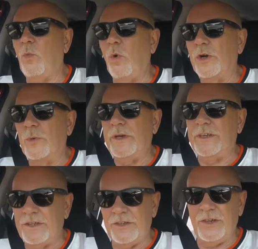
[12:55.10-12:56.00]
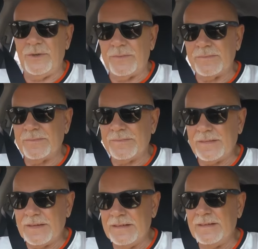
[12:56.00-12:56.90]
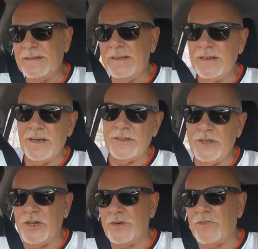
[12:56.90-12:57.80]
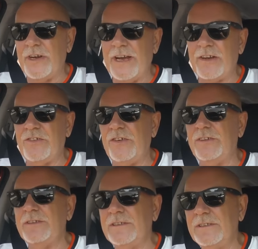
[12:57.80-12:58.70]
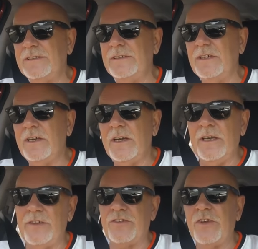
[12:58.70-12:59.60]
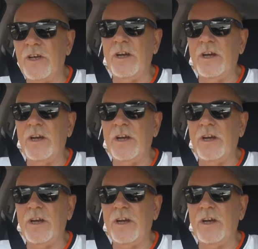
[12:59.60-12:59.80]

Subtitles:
What are we going to do? And her reaction is,